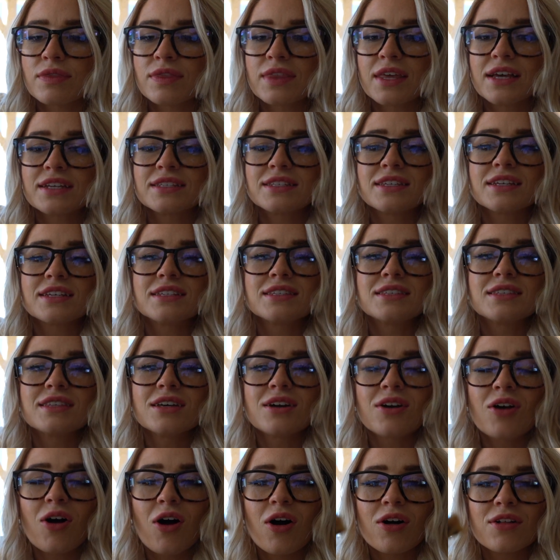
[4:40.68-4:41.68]
This is
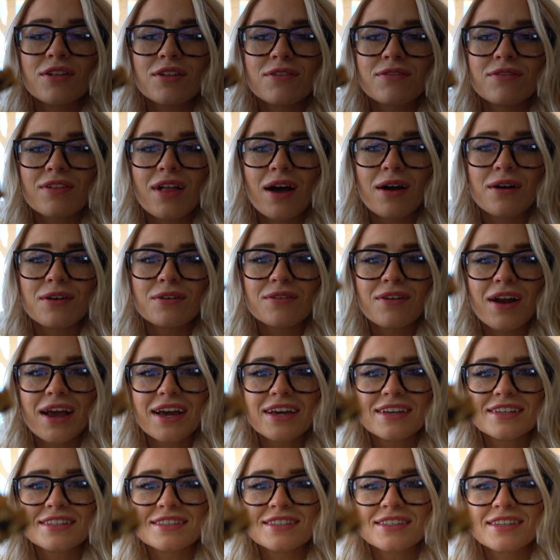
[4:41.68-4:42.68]
the cauliflower
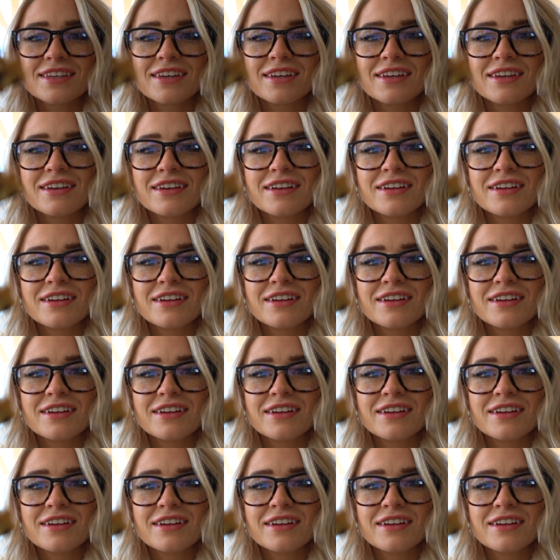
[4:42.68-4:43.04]
rice.